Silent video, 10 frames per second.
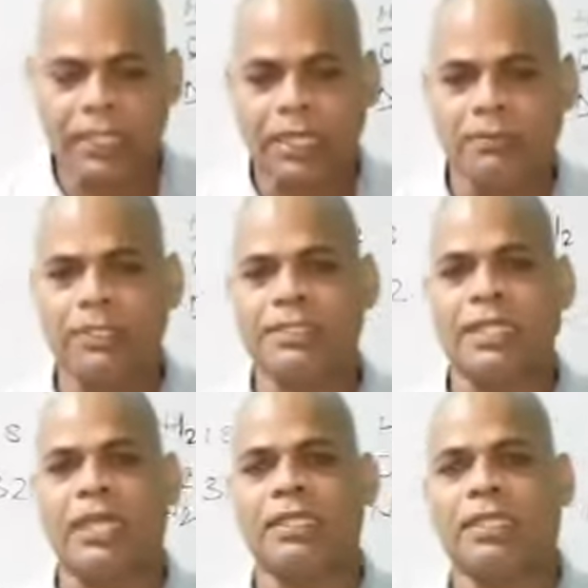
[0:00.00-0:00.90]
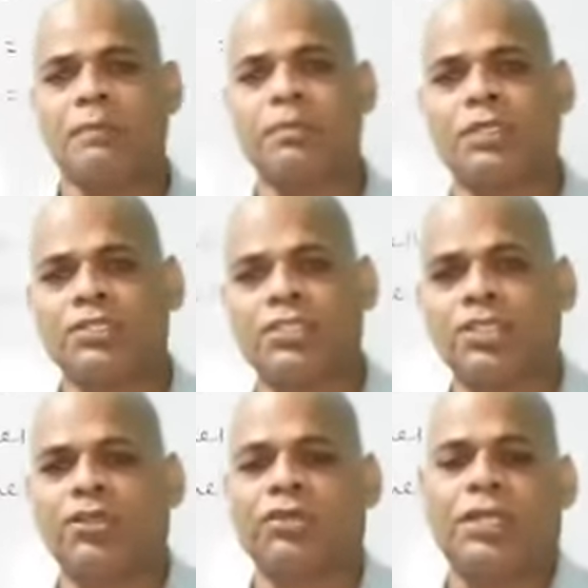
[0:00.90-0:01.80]
elements are krypton,
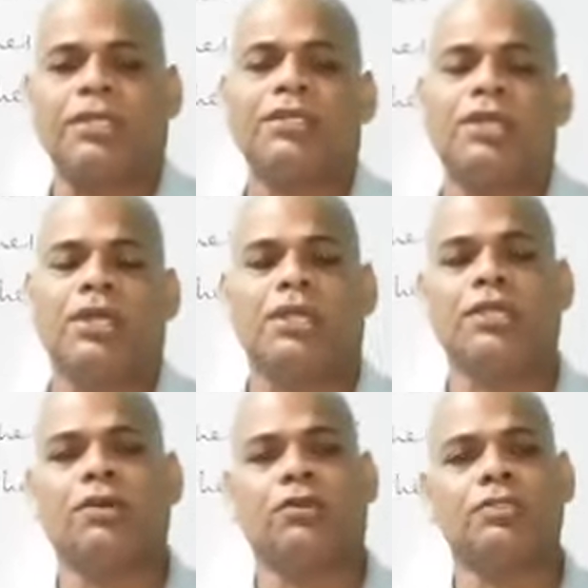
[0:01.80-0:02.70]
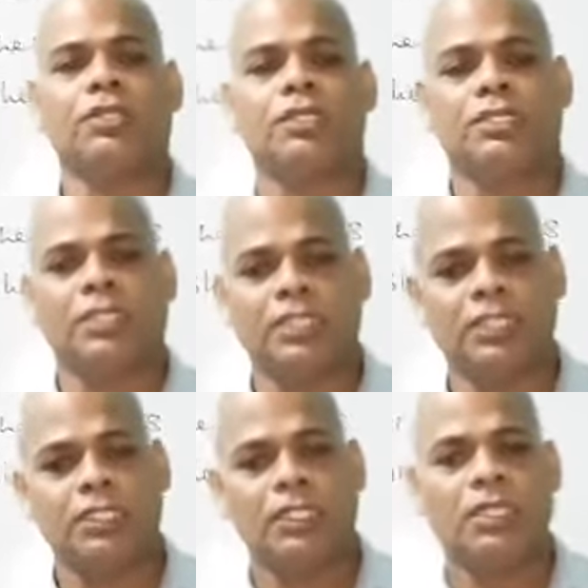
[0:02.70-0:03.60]
xenon and radon.
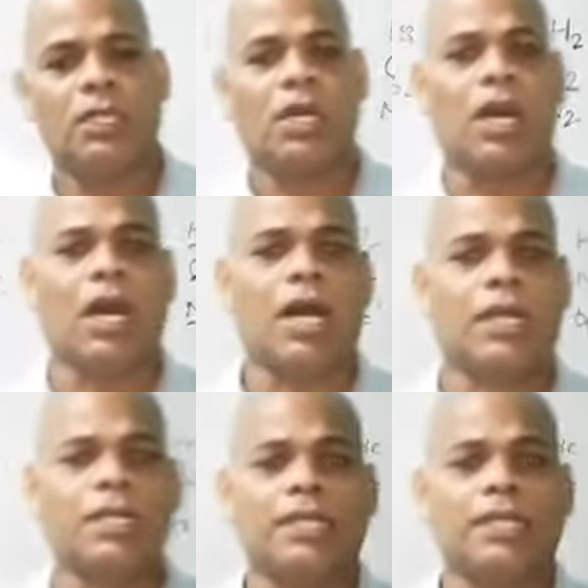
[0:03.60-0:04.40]
They are